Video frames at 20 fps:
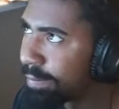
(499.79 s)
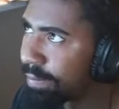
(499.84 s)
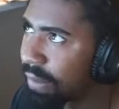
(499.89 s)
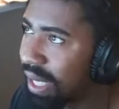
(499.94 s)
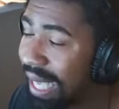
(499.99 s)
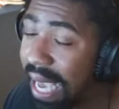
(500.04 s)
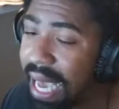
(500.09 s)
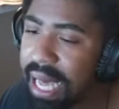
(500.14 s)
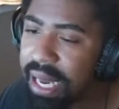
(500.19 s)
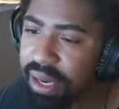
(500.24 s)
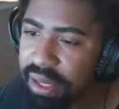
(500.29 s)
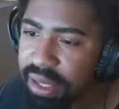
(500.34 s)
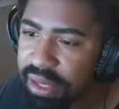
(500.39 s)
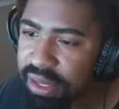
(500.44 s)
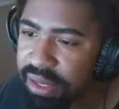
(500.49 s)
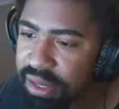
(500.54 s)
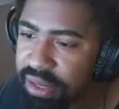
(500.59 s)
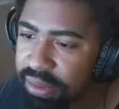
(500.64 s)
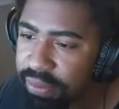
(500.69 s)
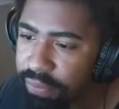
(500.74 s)

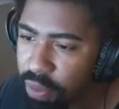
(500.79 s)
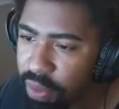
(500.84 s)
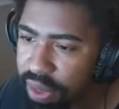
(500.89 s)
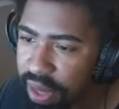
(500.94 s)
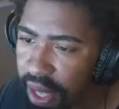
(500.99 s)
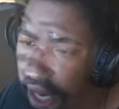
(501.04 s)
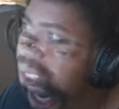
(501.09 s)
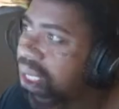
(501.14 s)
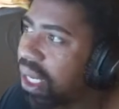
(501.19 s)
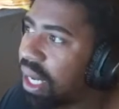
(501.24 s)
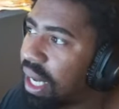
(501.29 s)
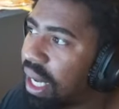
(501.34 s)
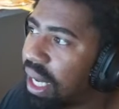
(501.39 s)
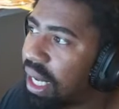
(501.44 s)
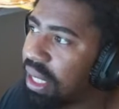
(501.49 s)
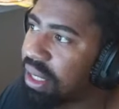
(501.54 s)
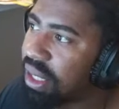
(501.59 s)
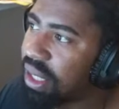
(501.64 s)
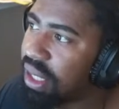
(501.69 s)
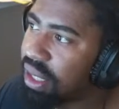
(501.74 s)
catalyst for that. I
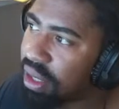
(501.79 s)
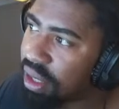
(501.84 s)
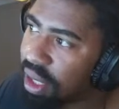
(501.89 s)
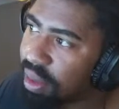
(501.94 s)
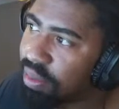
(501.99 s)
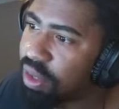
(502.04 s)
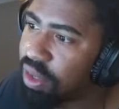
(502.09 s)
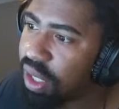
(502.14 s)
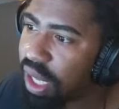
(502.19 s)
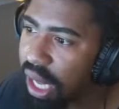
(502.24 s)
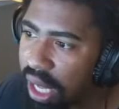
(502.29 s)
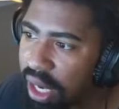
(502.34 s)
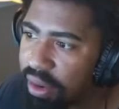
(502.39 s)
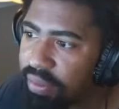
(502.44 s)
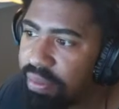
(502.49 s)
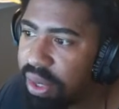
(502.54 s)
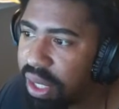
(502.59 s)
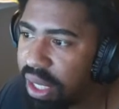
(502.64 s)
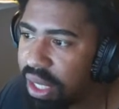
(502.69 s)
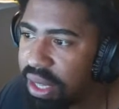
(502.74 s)
see clubs kind of
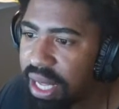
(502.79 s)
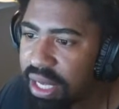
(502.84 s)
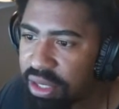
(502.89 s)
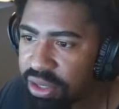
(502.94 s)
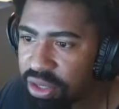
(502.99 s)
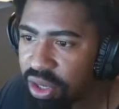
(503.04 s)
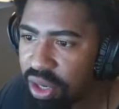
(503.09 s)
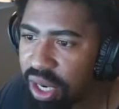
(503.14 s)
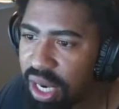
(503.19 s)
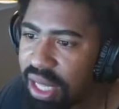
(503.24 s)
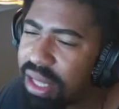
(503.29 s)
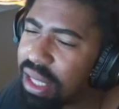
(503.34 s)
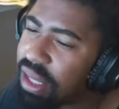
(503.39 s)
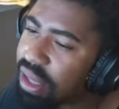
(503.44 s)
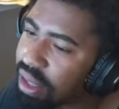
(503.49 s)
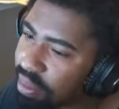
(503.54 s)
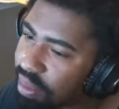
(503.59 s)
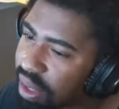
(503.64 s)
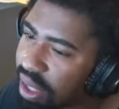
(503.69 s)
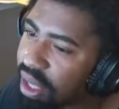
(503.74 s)
being that start. I think
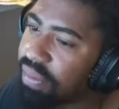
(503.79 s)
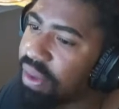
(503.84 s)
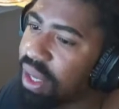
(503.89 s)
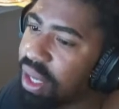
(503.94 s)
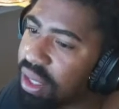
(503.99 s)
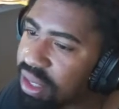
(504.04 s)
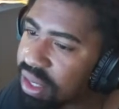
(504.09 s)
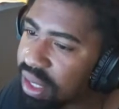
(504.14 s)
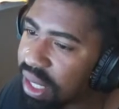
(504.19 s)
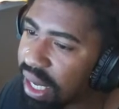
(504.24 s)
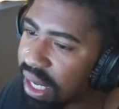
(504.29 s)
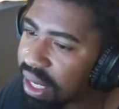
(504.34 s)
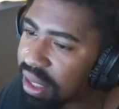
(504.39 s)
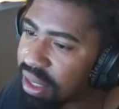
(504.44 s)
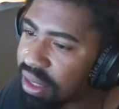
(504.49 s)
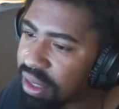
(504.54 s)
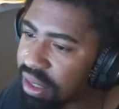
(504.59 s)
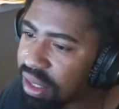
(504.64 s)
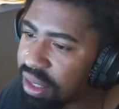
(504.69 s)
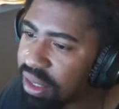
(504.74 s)
them giving us that
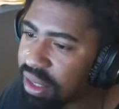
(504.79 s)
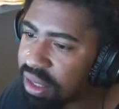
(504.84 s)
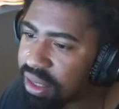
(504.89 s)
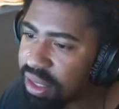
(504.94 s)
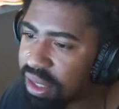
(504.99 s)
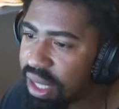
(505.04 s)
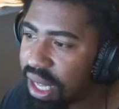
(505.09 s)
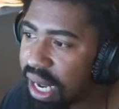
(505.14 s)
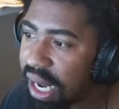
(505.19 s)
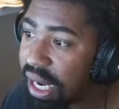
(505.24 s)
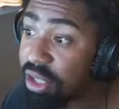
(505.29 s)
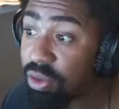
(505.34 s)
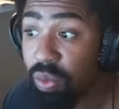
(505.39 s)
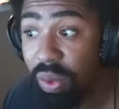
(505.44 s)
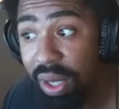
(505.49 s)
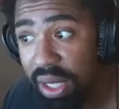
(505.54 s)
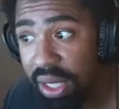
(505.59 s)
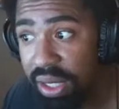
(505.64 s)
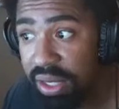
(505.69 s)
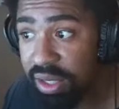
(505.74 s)
could lead us to that, as
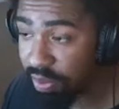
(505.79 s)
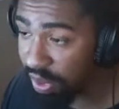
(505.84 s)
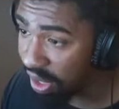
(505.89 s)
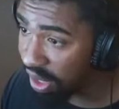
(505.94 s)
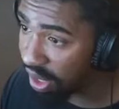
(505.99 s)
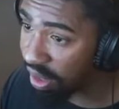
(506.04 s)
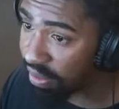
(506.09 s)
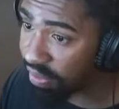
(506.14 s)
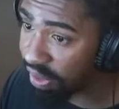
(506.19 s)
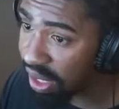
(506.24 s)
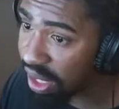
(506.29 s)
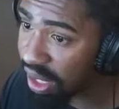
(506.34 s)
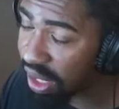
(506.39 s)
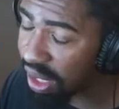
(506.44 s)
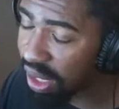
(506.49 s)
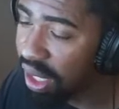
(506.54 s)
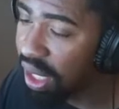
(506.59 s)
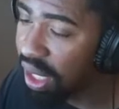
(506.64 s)
well as, speaking of leading,